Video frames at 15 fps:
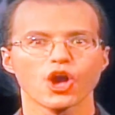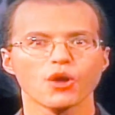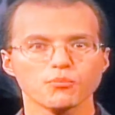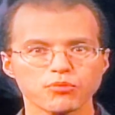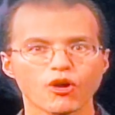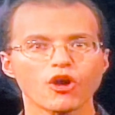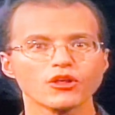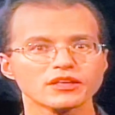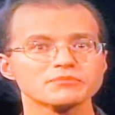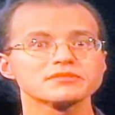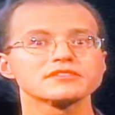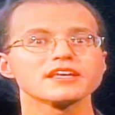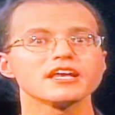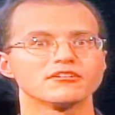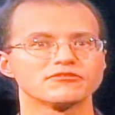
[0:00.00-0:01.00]
Paul
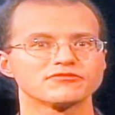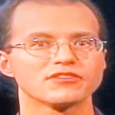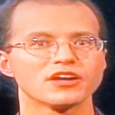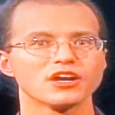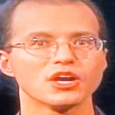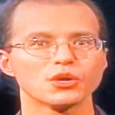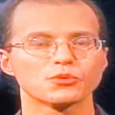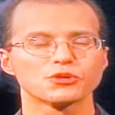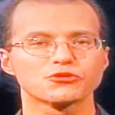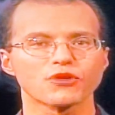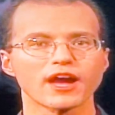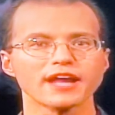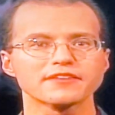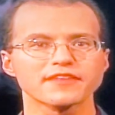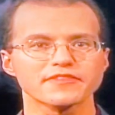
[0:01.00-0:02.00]
himself would
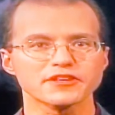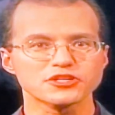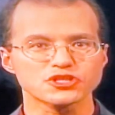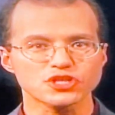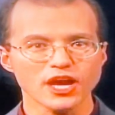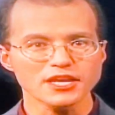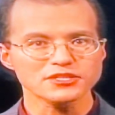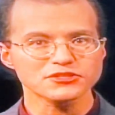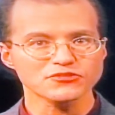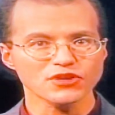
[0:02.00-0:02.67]
write that the just